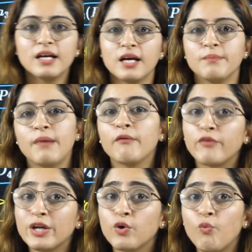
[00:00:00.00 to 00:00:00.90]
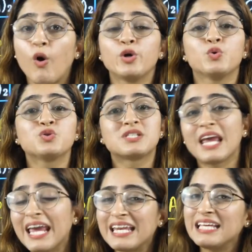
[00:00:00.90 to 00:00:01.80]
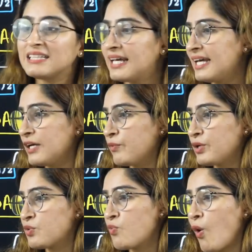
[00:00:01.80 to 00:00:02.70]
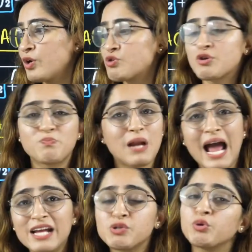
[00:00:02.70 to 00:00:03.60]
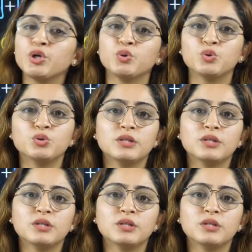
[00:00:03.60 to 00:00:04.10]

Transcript: Ma'am, we don't want to say anything, we don't want to reply to you.